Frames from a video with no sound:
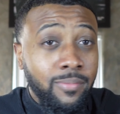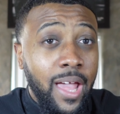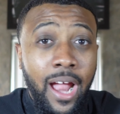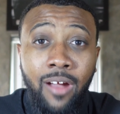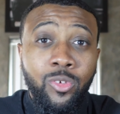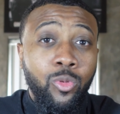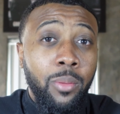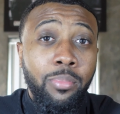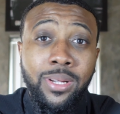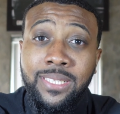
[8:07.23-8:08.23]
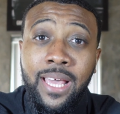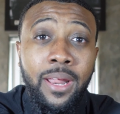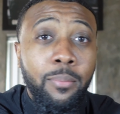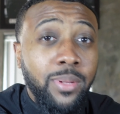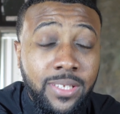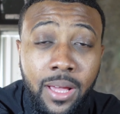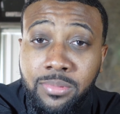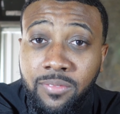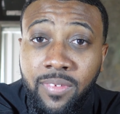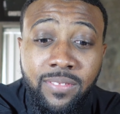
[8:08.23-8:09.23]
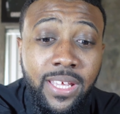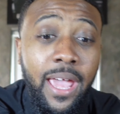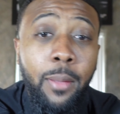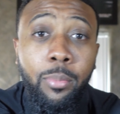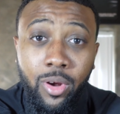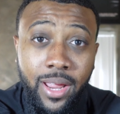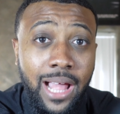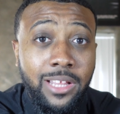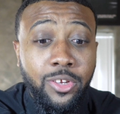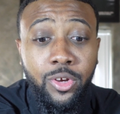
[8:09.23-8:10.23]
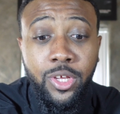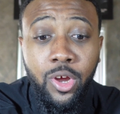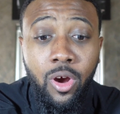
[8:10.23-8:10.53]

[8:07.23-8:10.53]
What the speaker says: however you want to bust that up, is up to 50K per calendar year.